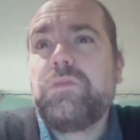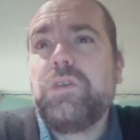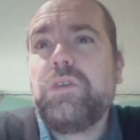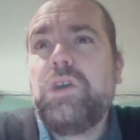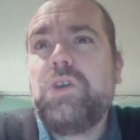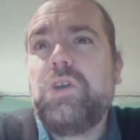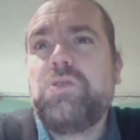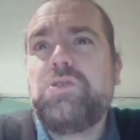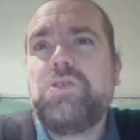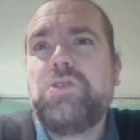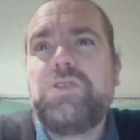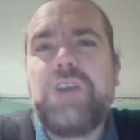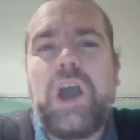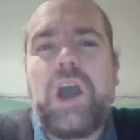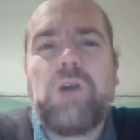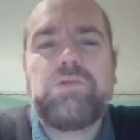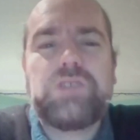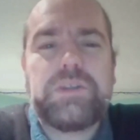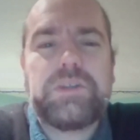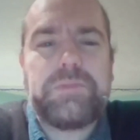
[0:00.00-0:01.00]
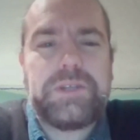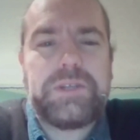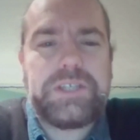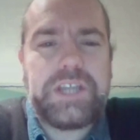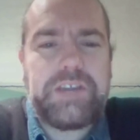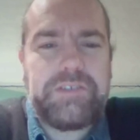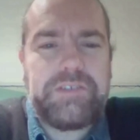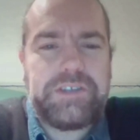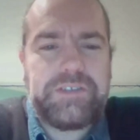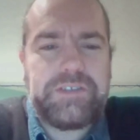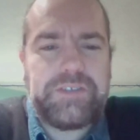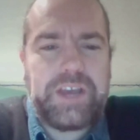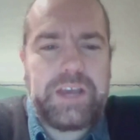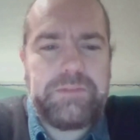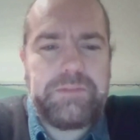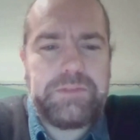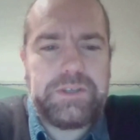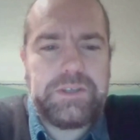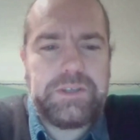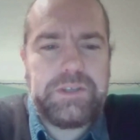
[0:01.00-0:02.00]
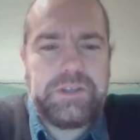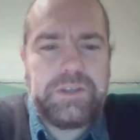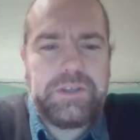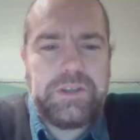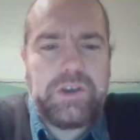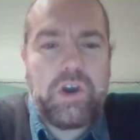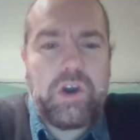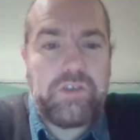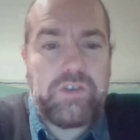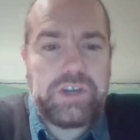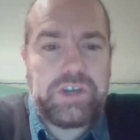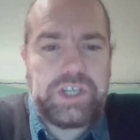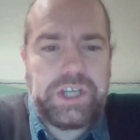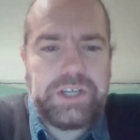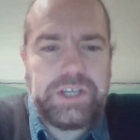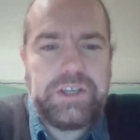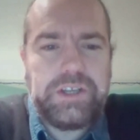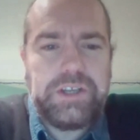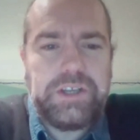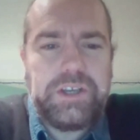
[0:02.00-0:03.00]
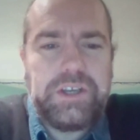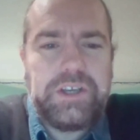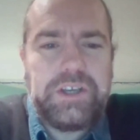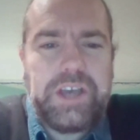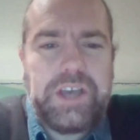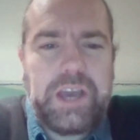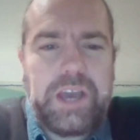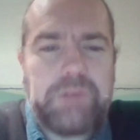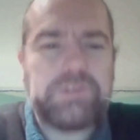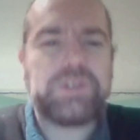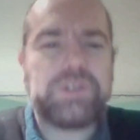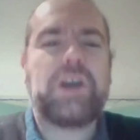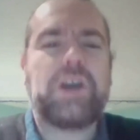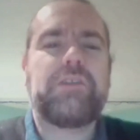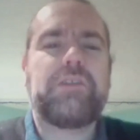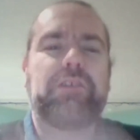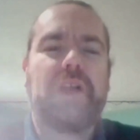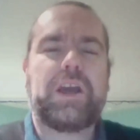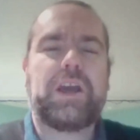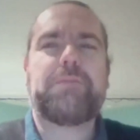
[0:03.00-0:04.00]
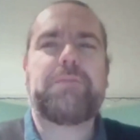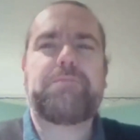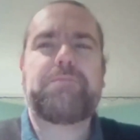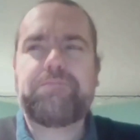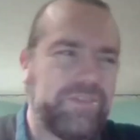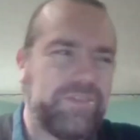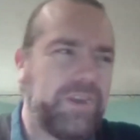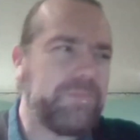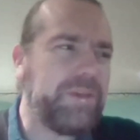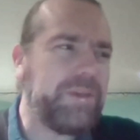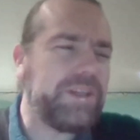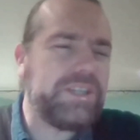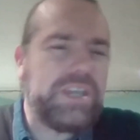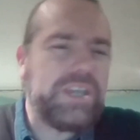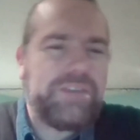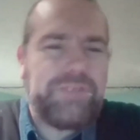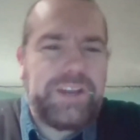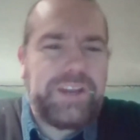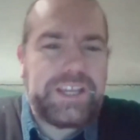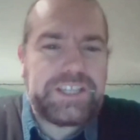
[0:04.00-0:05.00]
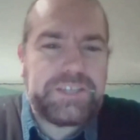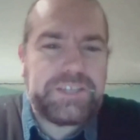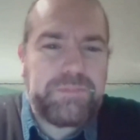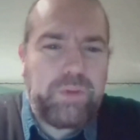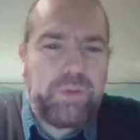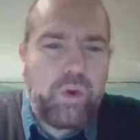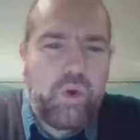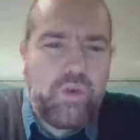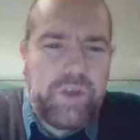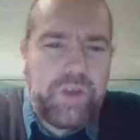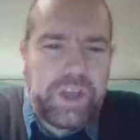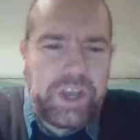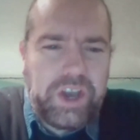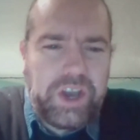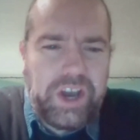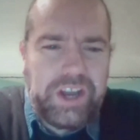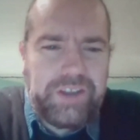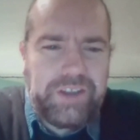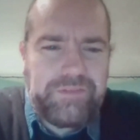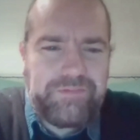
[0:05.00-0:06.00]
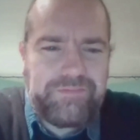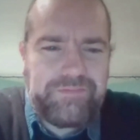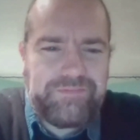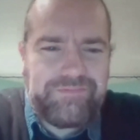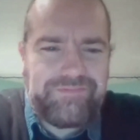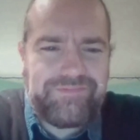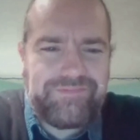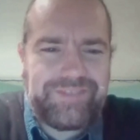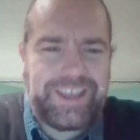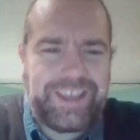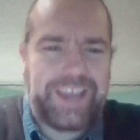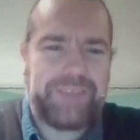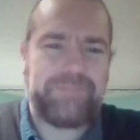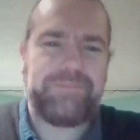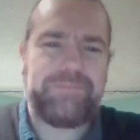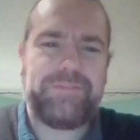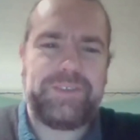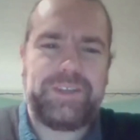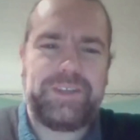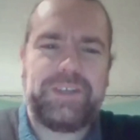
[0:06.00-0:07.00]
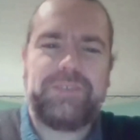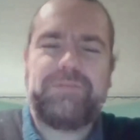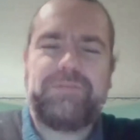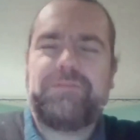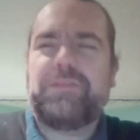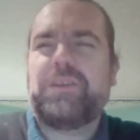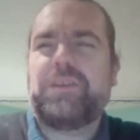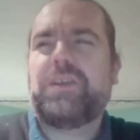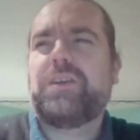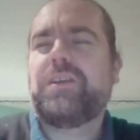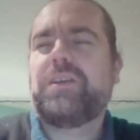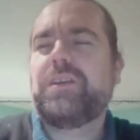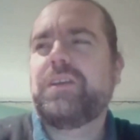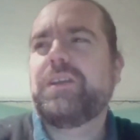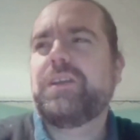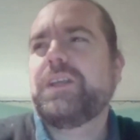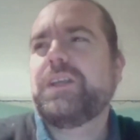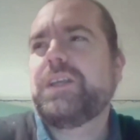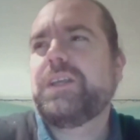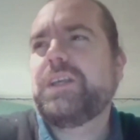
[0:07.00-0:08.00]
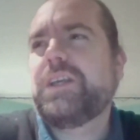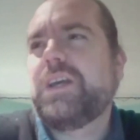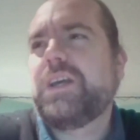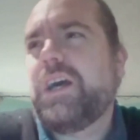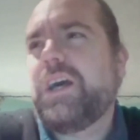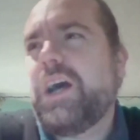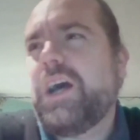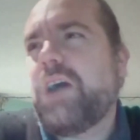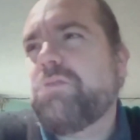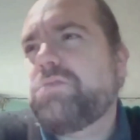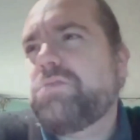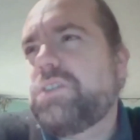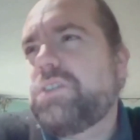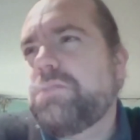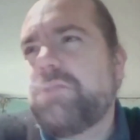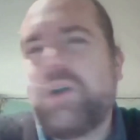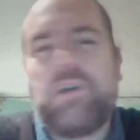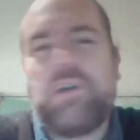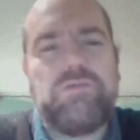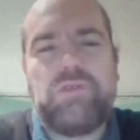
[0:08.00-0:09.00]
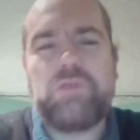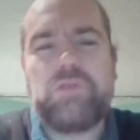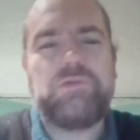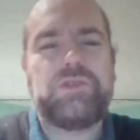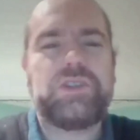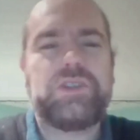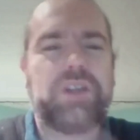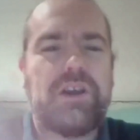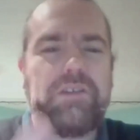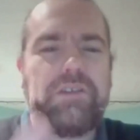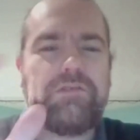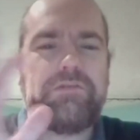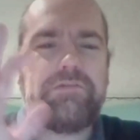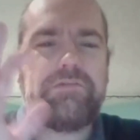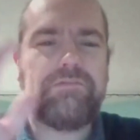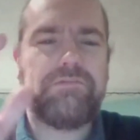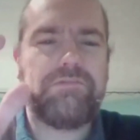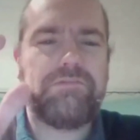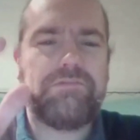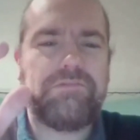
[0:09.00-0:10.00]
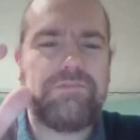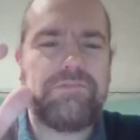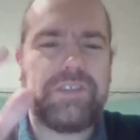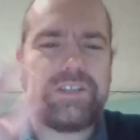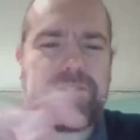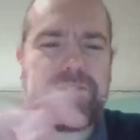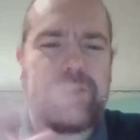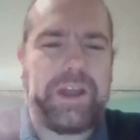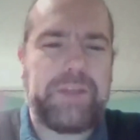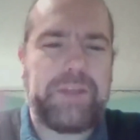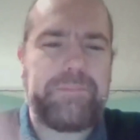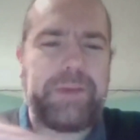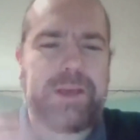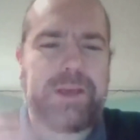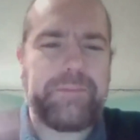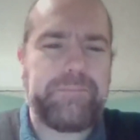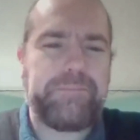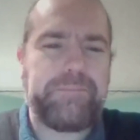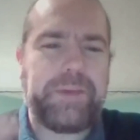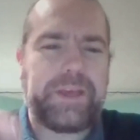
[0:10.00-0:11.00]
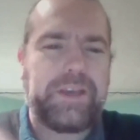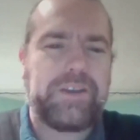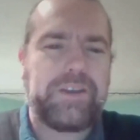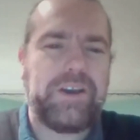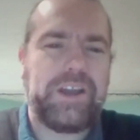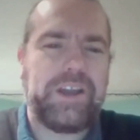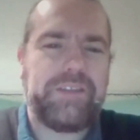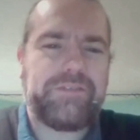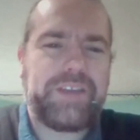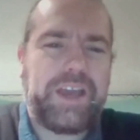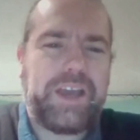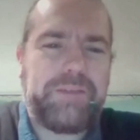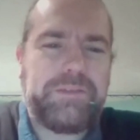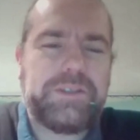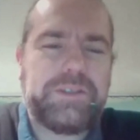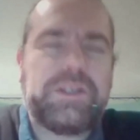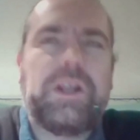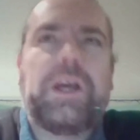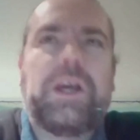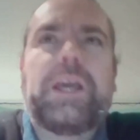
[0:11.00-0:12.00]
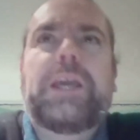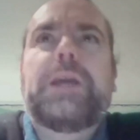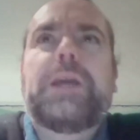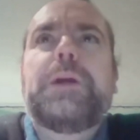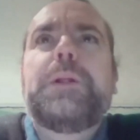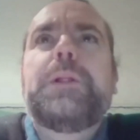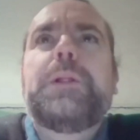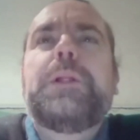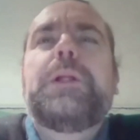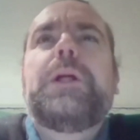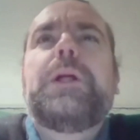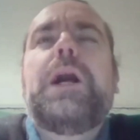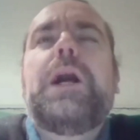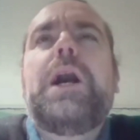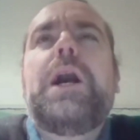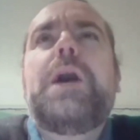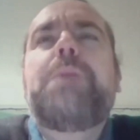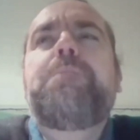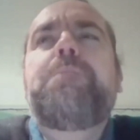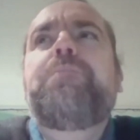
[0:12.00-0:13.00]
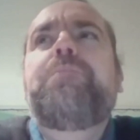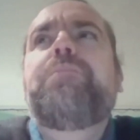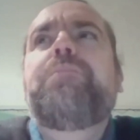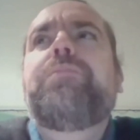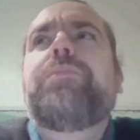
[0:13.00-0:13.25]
who do the Ultima series of games, Origin. It was kind of like a medieval exploring kind of game, you know. Ultima, Runestone, doesn't matter. Pick a kind of game it's like. And